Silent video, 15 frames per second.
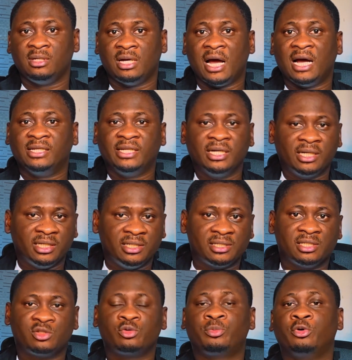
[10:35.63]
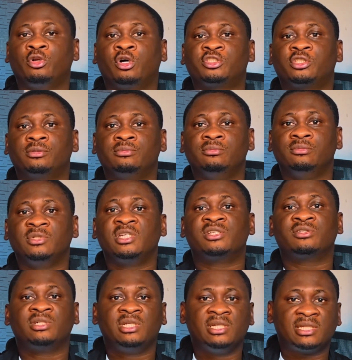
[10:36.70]
and then released into production. It's
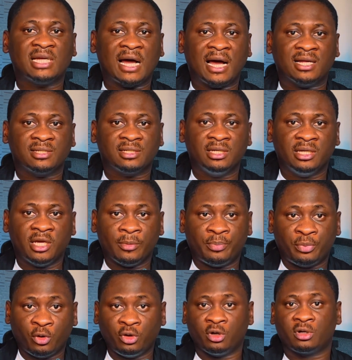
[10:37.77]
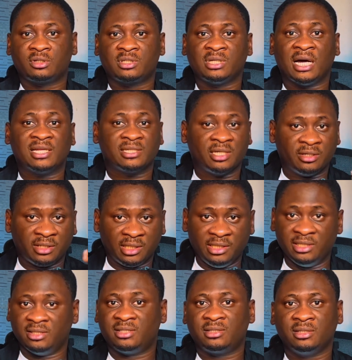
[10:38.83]
released as a product, as a
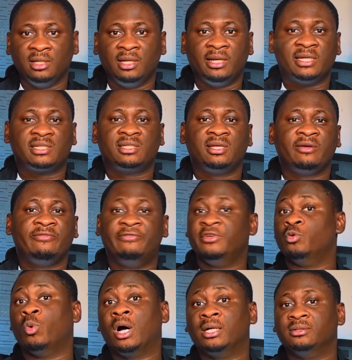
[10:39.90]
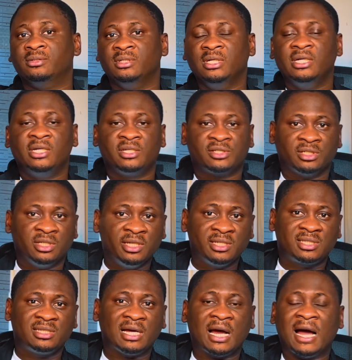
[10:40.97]
release. Let's say V1 is
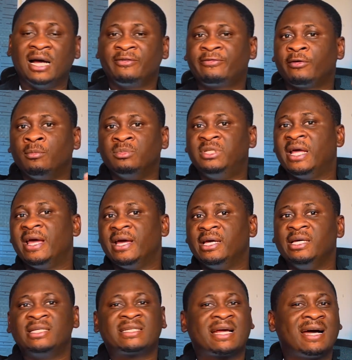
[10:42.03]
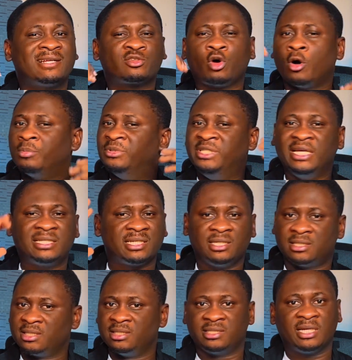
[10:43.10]
released, and from there it can't update
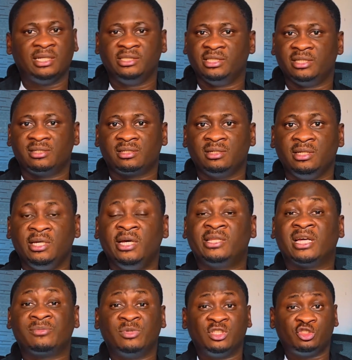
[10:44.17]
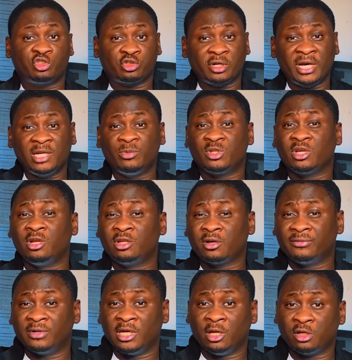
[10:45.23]
its intelligence. It has been trained with a
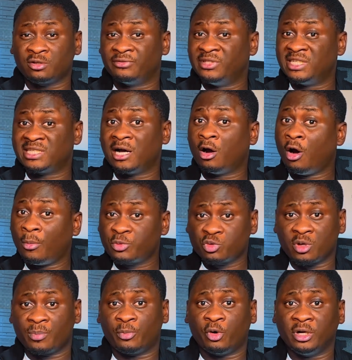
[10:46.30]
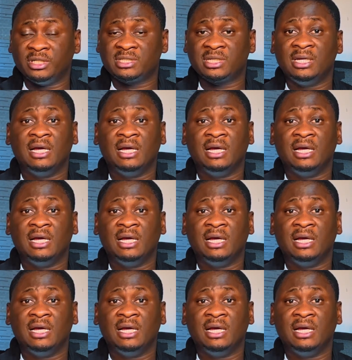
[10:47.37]
lot of data up to a point,